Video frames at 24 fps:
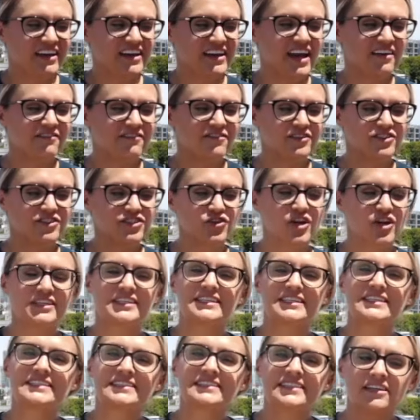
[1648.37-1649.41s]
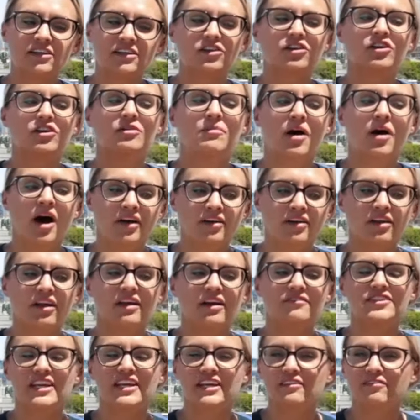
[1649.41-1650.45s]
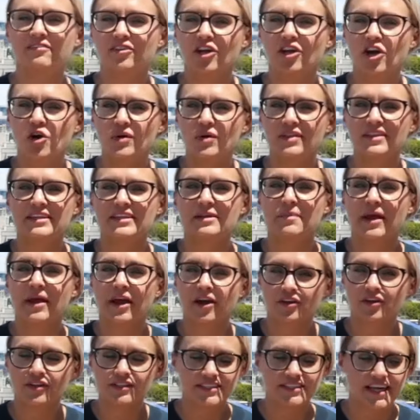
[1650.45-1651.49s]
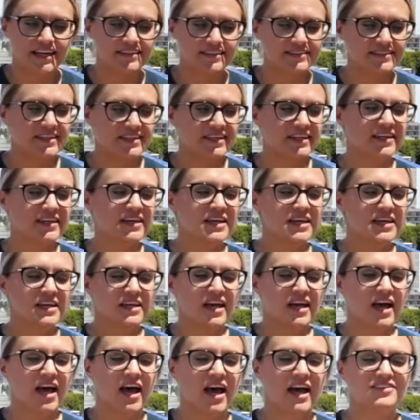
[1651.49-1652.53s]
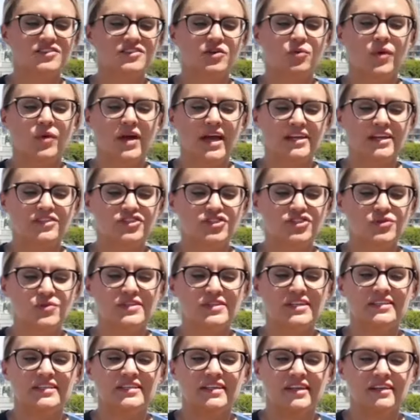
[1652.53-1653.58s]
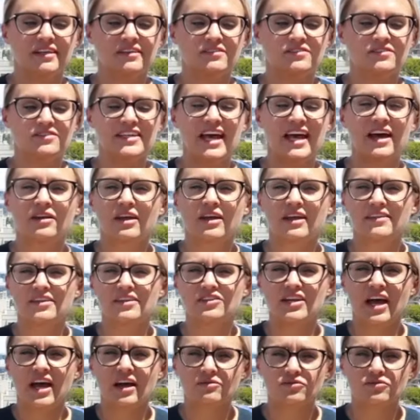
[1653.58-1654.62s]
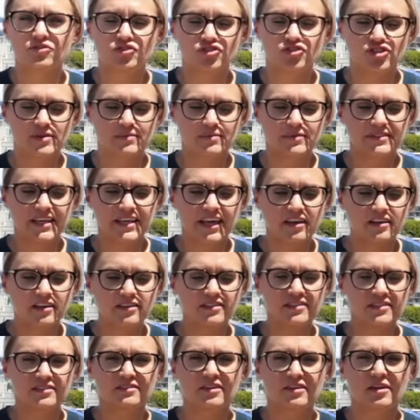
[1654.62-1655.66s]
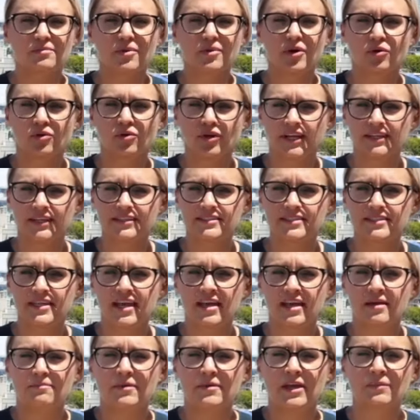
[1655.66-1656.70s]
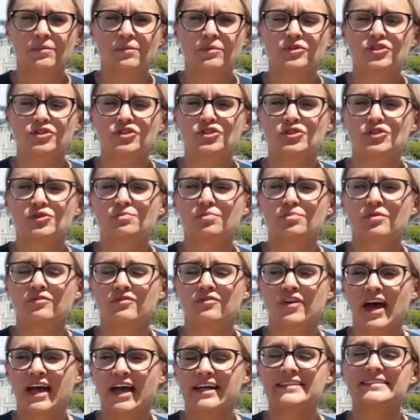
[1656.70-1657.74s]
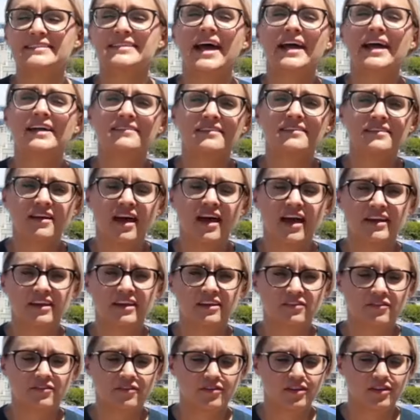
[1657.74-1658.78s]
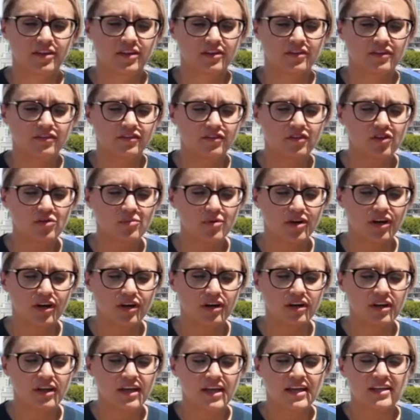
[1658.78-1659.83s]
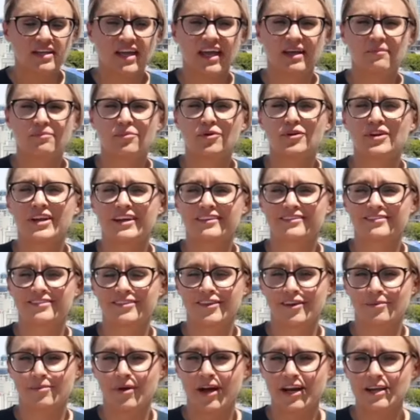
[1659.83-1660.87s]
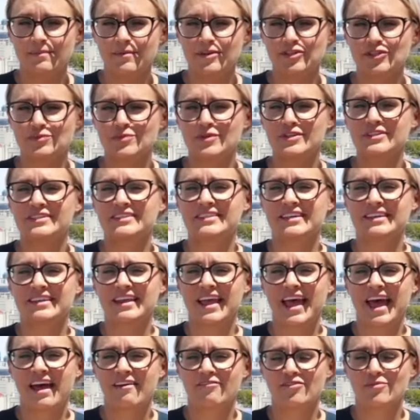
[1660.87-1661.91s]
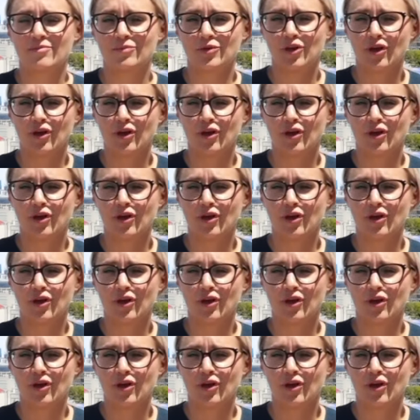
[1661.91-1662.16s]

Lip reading: effort to create this cyclical model of data flow within apparel sizing as a way to, in the downstream sales component, be able to provide sizing guidance for the consumer and predict their body measurements and have them